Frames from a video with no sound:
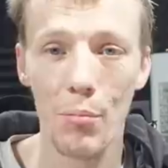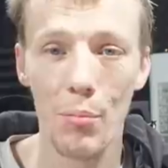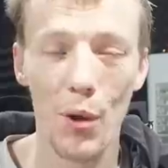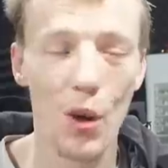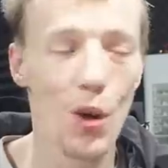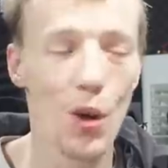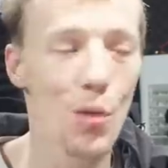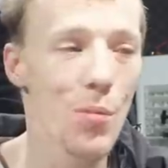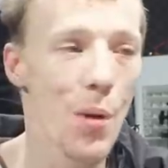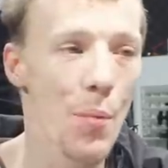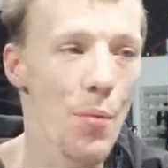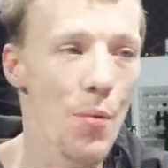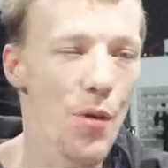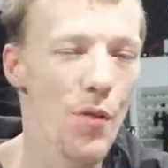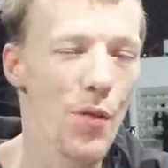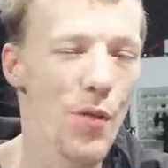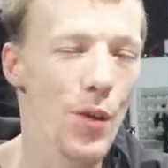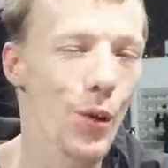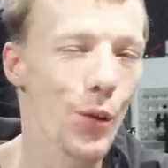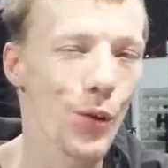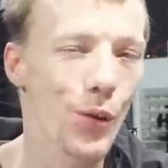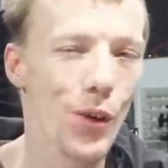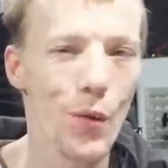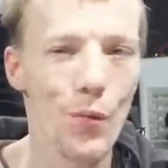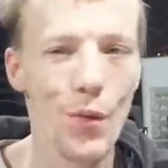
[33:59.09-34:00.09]
But my brother in
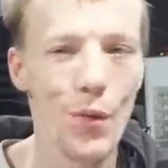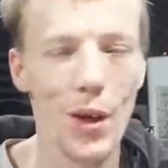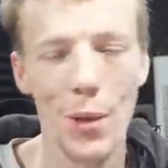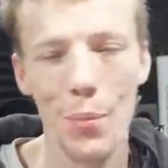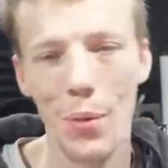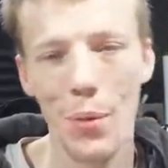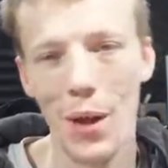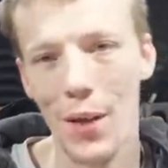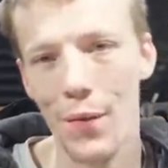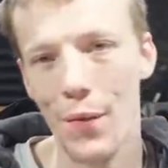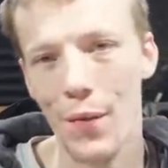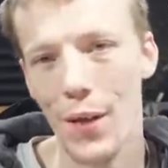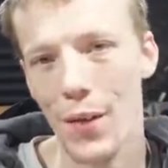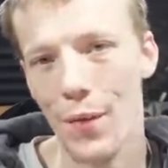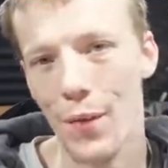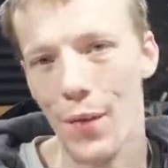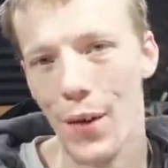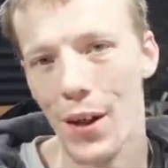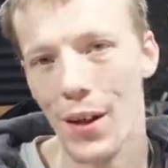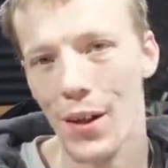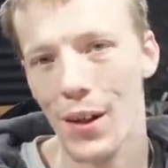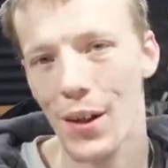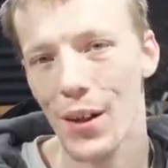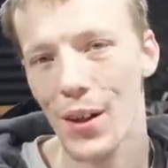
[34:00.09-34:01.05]
law don't really play FIFA.